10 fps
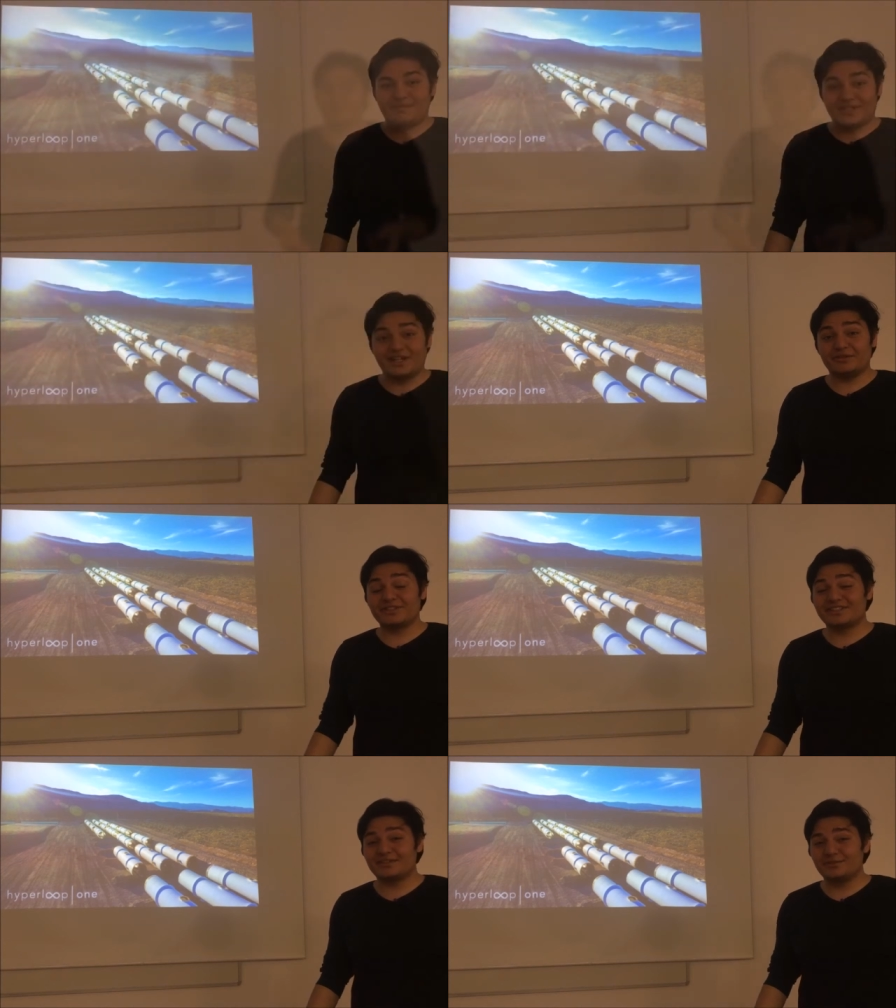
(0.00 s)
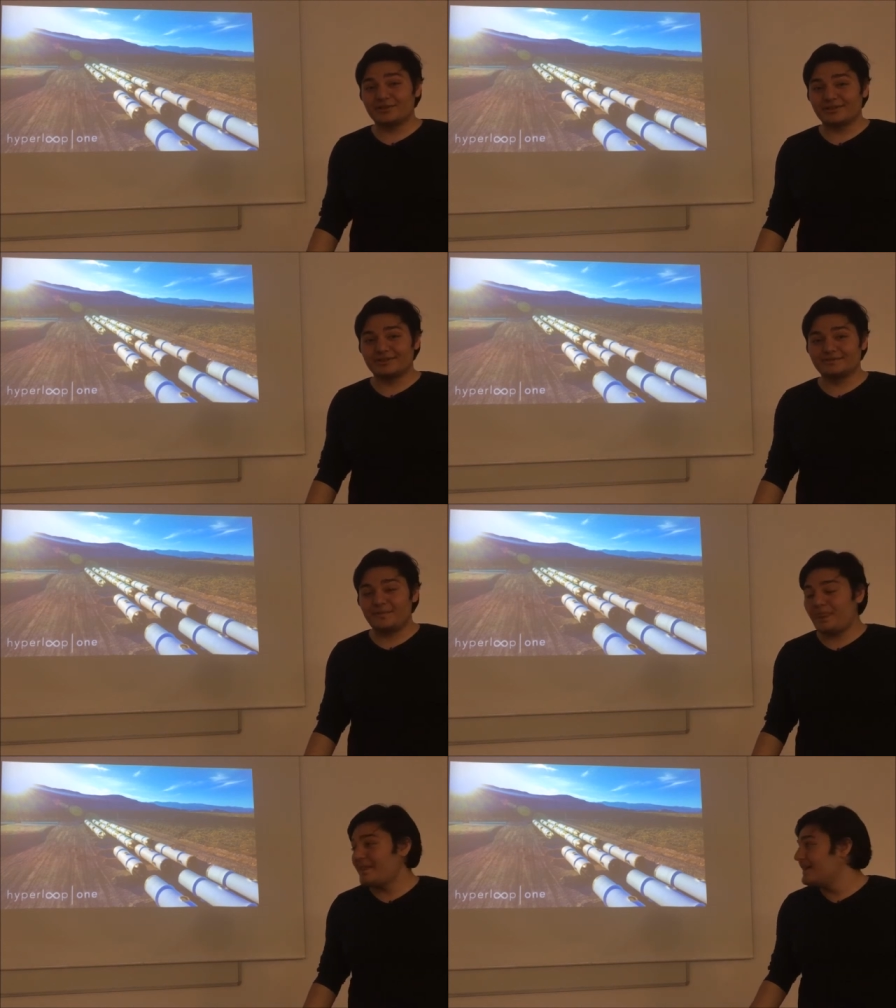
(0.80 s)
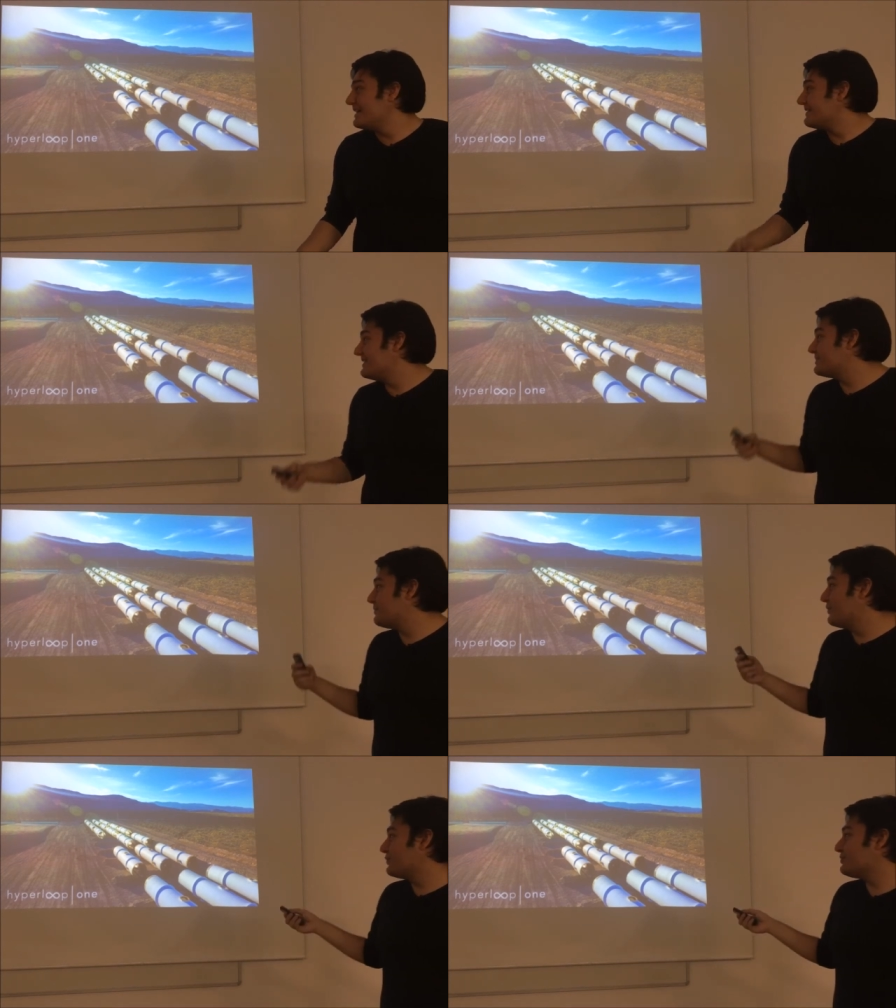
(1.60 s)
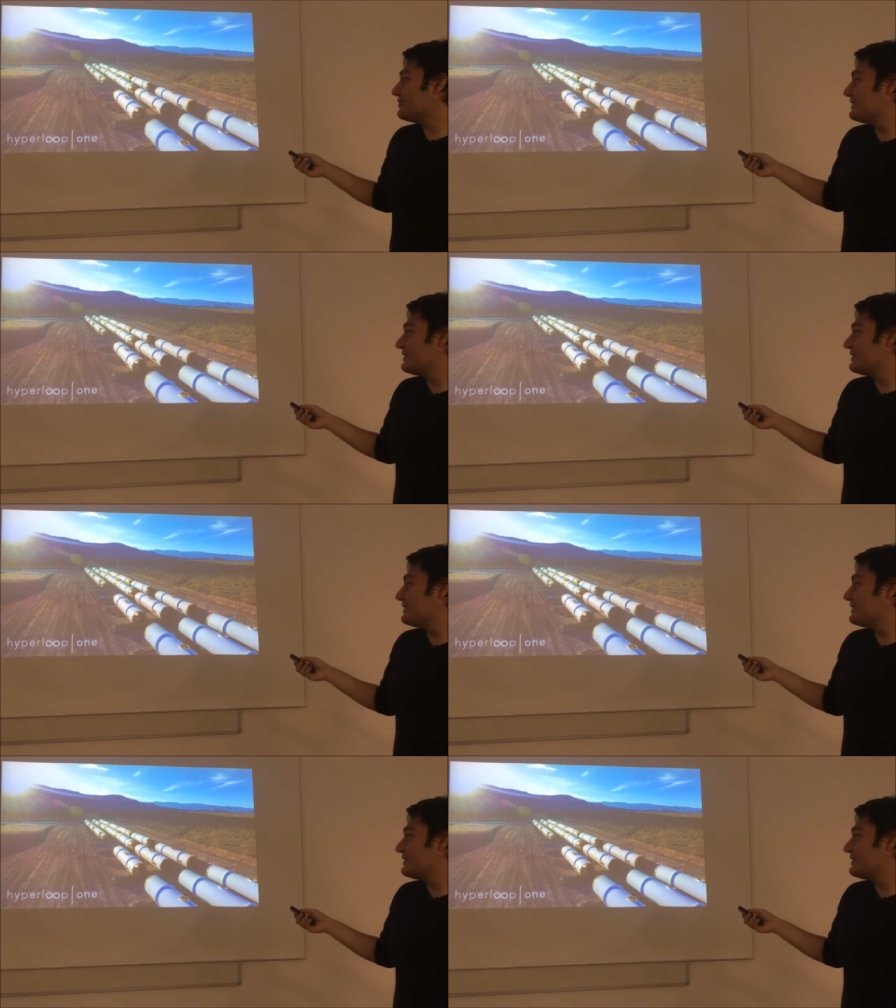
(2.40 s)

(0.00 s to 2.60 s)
But how does it work? These pods